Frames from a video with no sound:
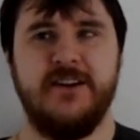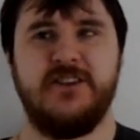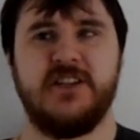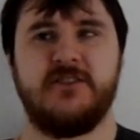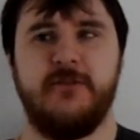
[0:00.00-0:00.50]

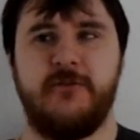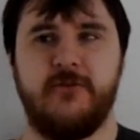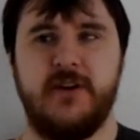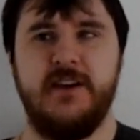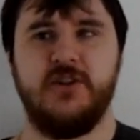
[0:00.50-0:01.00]
Just
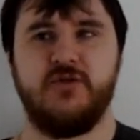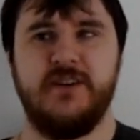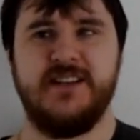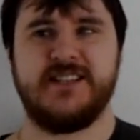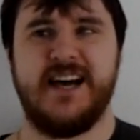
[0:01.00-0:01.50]
free
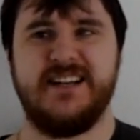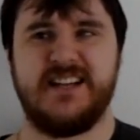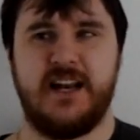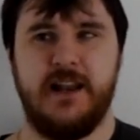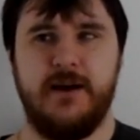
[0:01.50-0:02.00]
drinks
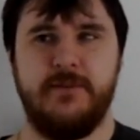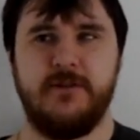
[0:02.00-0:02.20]
at Club